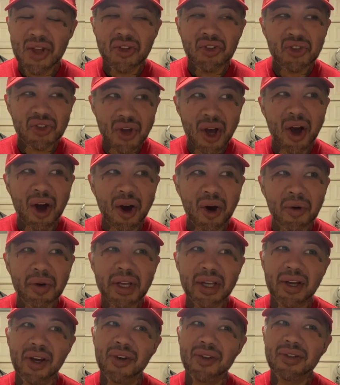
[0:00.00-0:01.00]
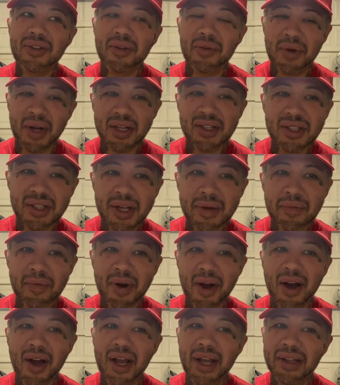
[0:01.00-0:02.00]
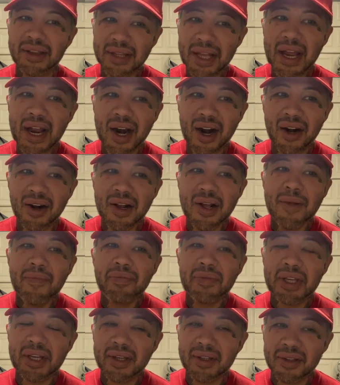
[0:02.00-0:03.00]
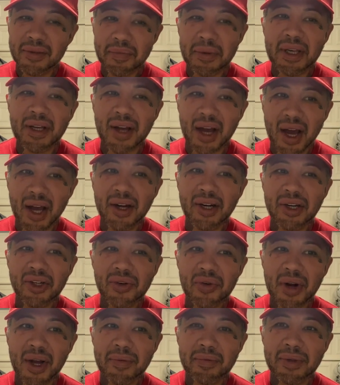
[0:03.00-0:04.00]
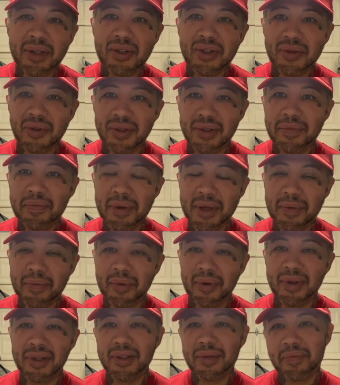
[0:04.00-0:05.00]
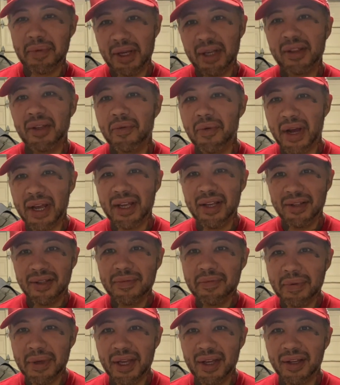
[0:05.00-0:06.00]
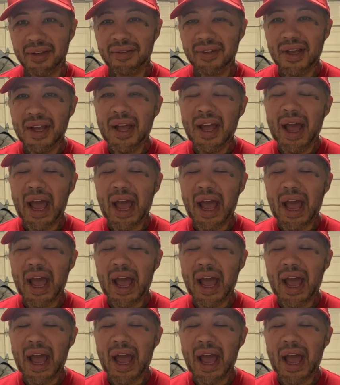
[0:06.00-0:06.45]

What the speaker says: So he goes to Rush Limbaugh, and there he can speak uninterrupted to his people and speak the way he speaks.